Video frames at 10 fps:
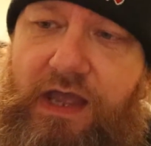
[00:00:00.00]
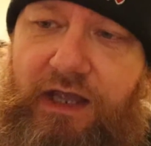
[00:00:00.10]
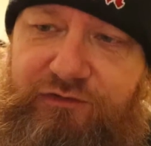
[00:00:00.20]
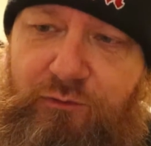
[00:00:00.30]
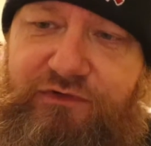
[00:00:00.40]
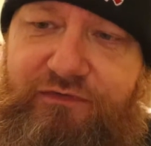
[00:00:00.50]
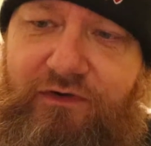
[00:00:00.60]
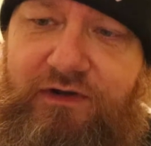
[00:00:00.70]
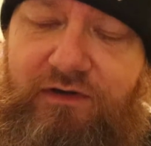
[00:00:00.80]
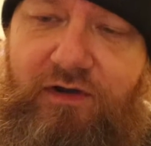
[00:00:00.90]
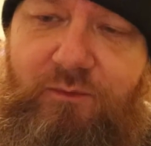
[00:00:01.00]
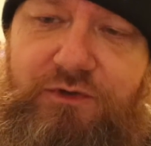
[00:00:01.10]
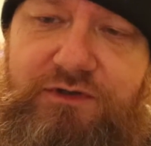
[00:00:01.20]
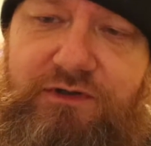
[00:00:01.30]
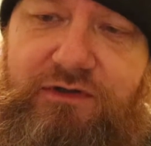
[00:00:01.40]
it's always a fine line
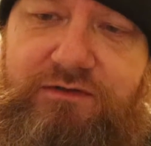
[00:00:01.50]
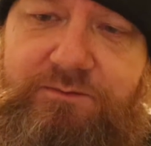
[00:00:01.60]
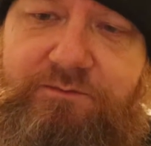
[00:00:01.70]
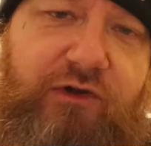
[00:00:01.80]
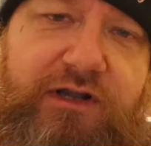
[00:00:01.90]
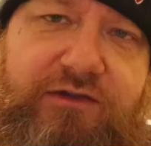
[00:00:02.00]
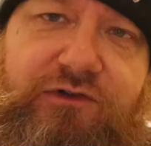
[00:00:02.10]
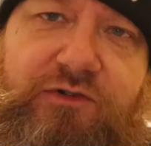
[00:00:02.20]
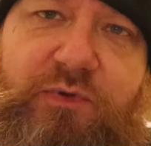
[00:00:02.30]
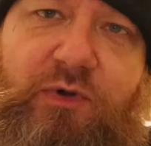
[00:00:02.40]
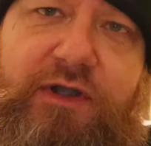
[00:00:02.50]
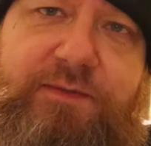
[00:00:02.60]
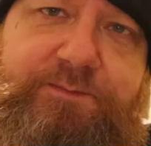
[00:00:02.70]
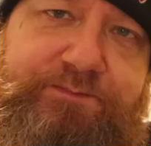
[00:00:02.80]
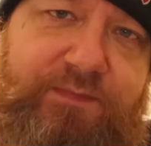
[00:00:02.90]
what you can, ingredients you can put
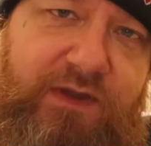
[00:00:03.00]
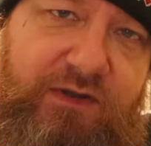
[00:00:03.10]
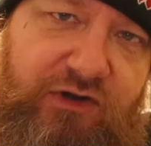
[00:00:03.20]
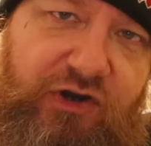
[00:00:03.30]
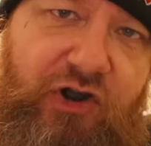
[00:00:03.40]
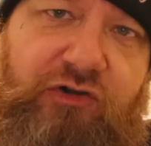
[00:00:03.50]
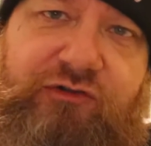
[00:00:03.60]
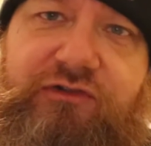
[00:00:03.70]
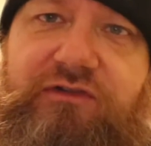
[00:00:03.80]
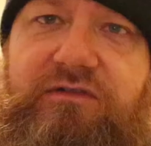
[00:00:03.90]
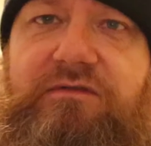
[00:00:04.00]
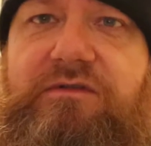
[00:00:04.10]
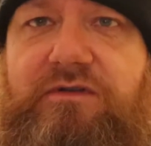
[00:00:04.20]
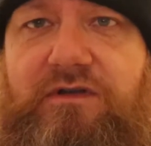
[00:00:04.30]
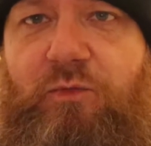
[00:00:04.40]
in, cost,
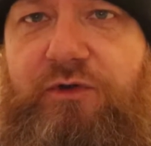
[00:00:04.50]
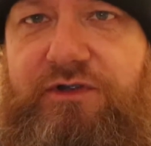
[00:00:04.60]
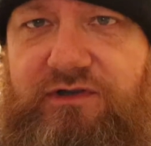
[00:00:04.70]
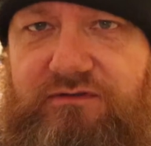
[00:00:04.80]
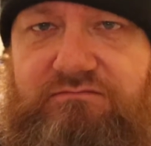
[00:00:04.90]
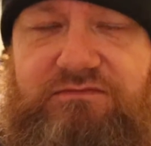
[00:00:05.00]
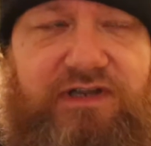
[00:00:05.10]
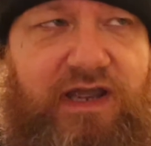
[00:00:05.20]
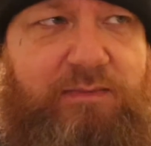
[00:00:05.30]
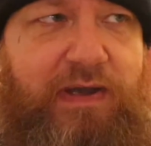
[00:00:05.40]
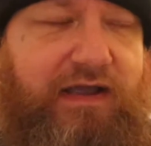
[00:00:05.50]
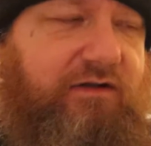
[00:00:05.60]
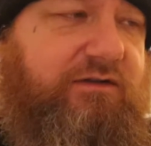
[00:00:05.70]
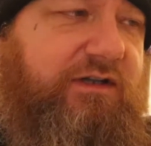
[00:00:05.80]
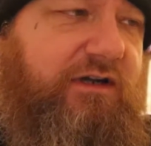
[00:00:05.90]
and what you can get
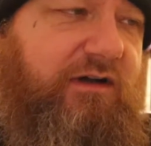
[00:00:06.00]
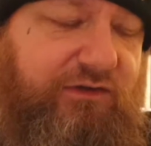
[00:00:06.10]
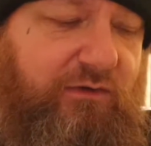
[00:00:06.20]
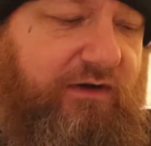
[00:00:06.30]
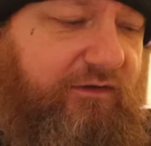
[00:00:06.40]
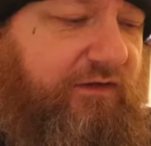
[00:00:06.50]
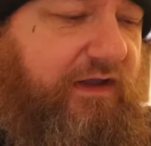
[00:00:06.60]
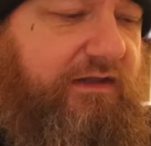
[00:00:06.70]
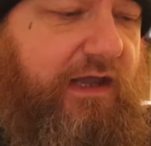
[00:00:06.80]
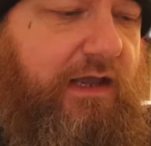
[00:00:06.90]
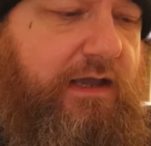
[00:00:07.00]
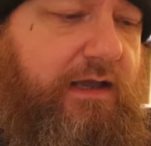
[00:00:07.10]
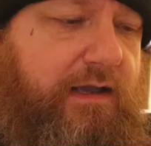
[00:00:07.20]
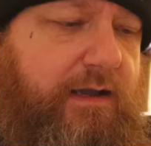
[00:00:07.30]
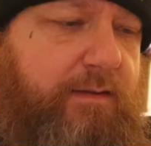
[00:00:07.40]
back. I mean, you know, I do understand that,
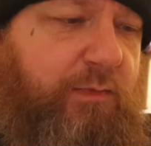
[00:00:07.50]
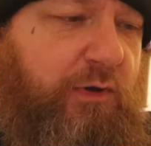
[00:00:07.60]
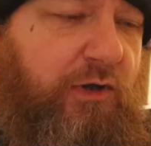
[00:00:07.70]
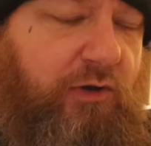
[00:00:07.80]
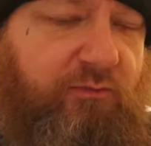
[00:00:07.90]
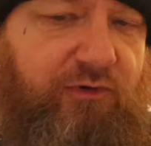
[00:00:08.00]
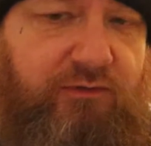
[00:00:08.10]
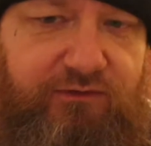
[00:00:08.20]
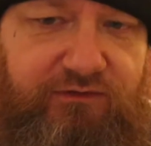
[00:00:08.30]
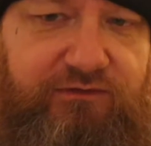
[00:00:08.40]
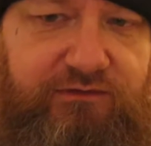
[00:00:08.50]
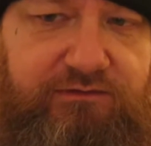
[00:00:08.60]
but a lot of brewers